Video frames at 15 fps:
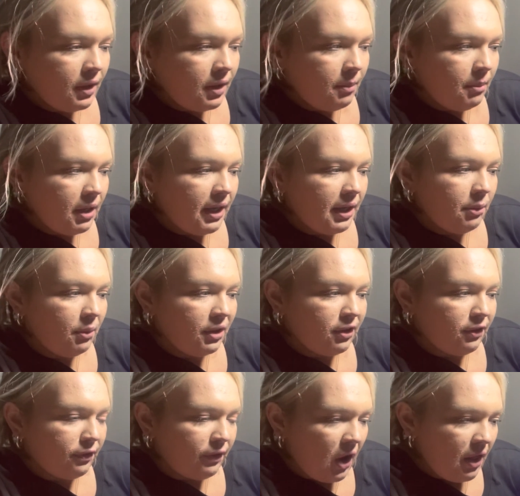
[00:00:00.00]
But with a
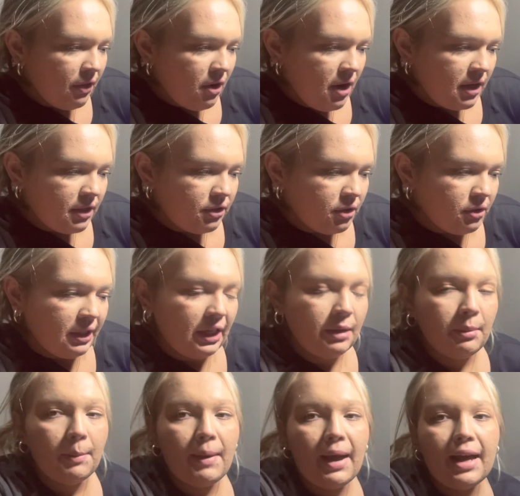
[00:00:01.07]
father, it's usually going to
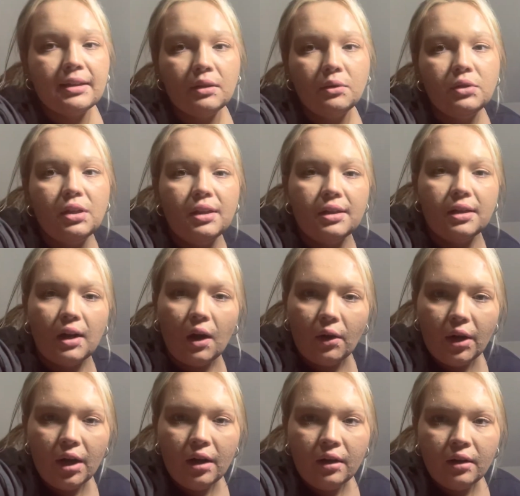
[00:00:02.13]
be passed on to the
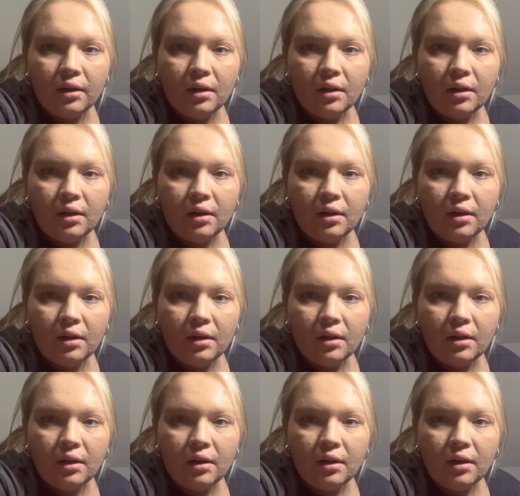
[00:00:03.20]
daughter.